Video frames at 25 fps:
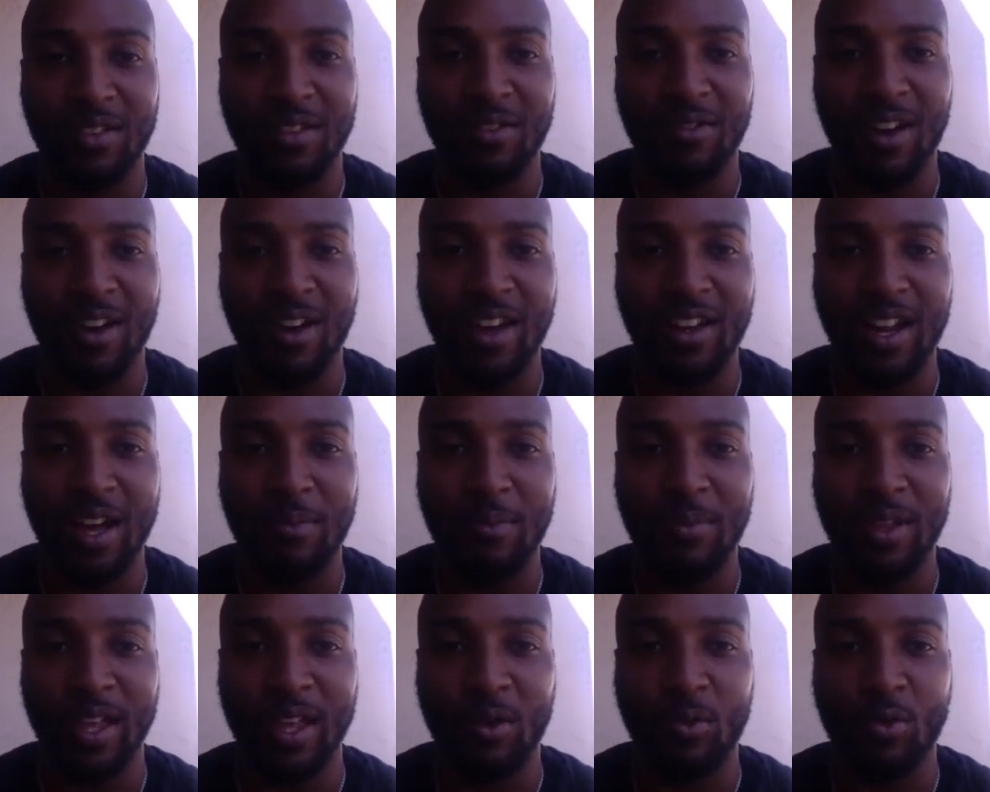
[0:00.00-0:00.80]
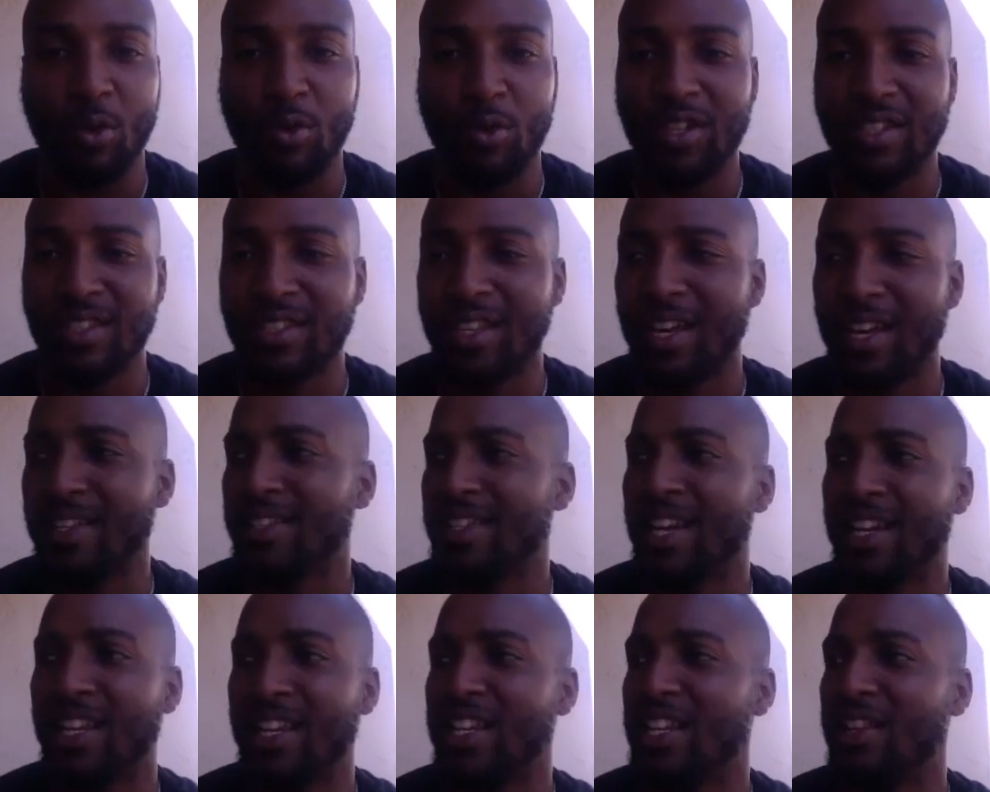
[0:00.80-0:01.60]
Right. And I'd be like, well, this guy's
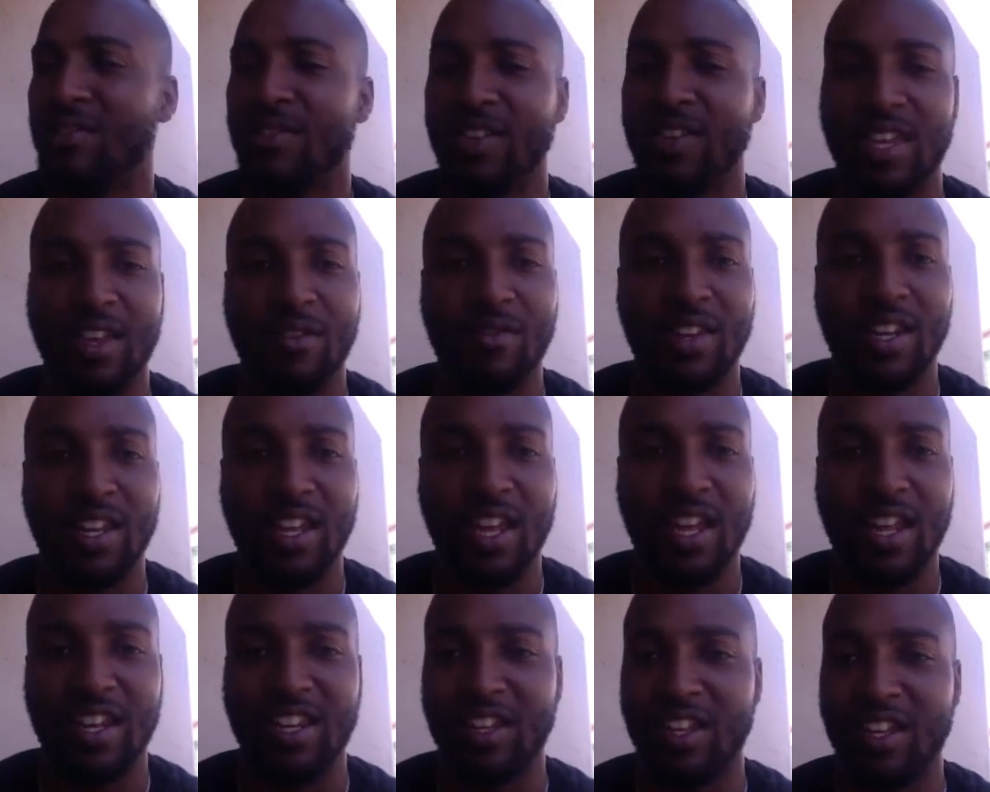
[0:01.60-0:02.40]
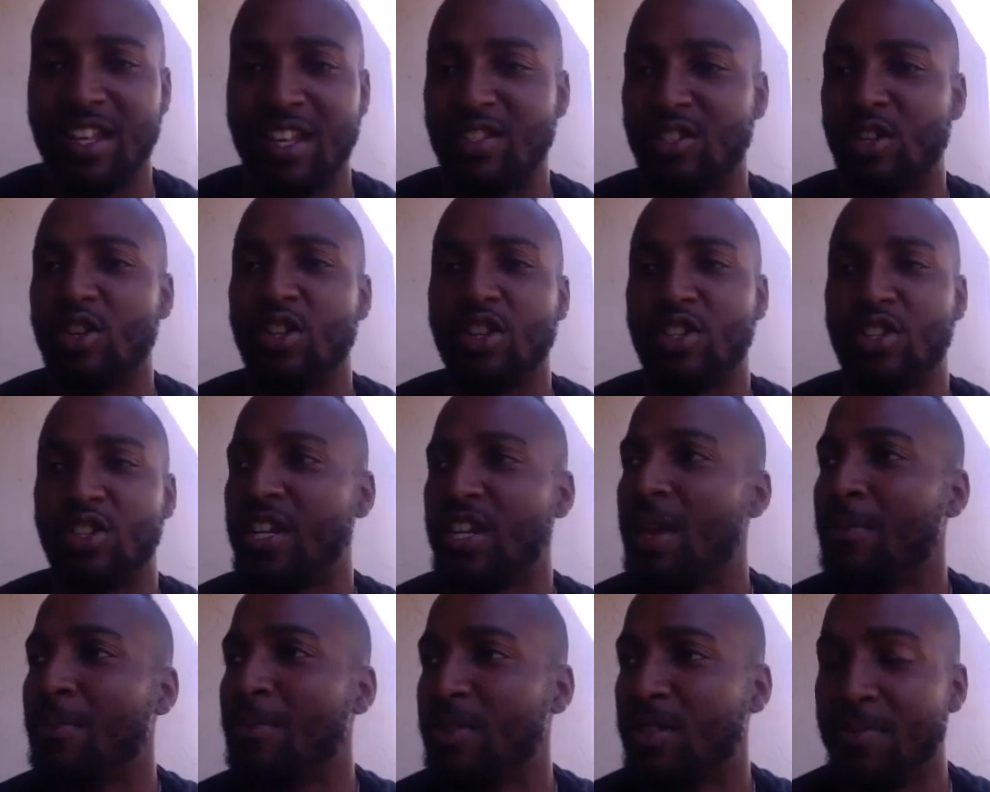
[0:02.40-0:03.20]
not even in as good a
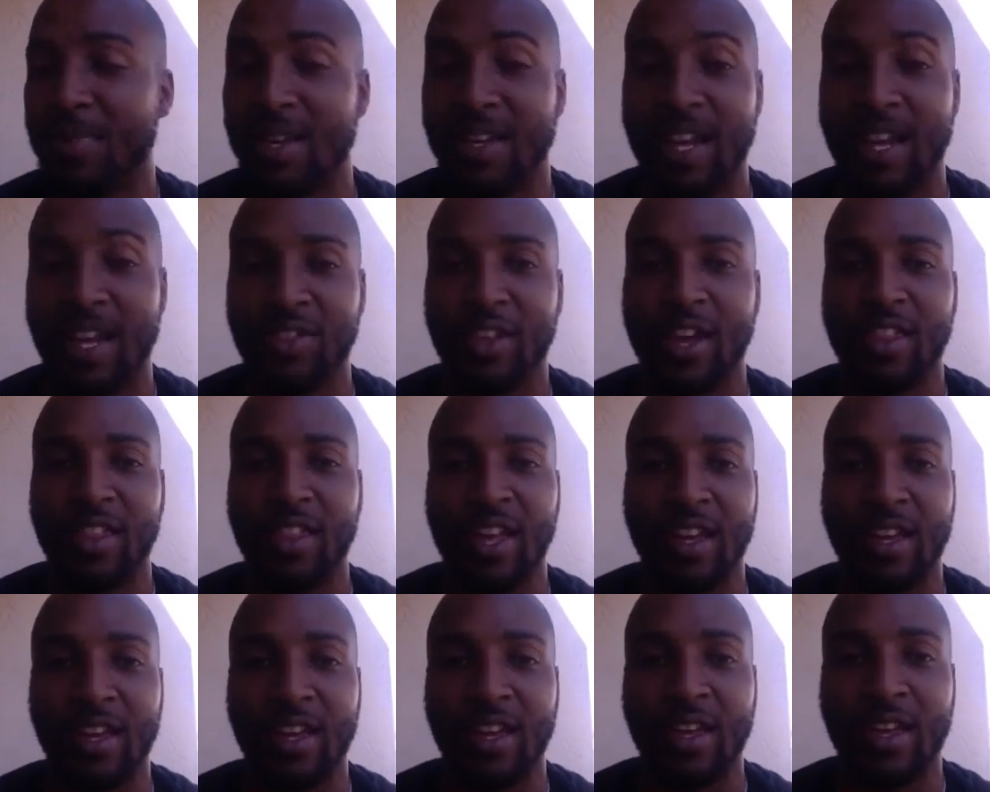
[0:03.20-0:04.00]
shape as me. And I thought like,